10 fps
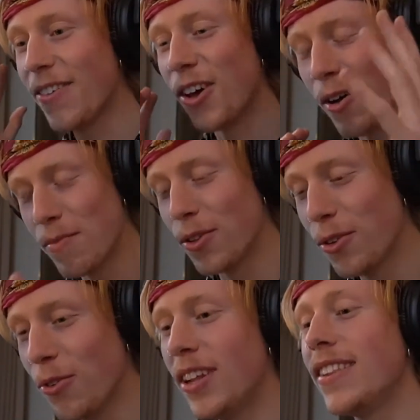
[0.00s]
the
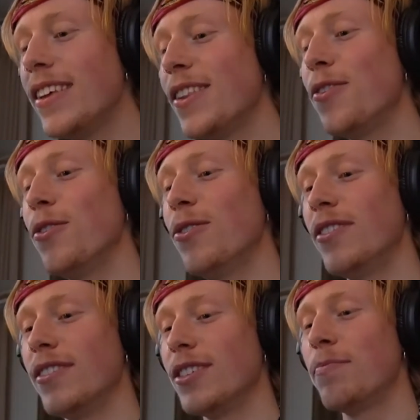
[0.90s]
opportunity to
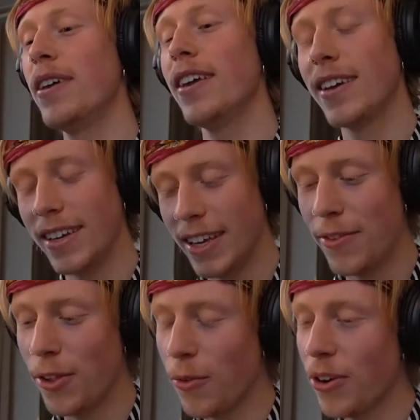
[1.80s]
speak, even
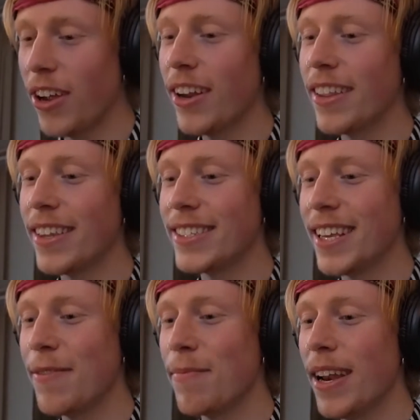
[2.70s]
though we're not in the
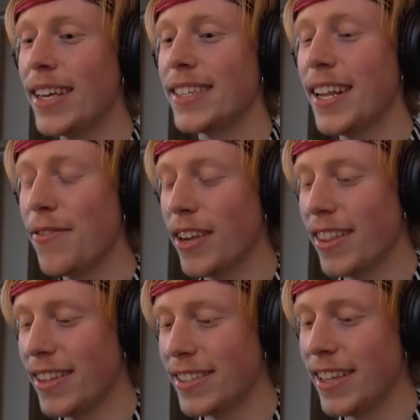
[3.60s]
same place, living in
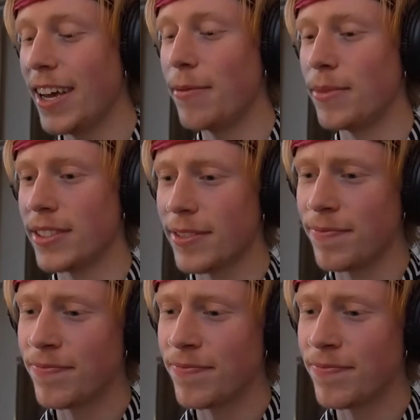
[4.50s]
these times.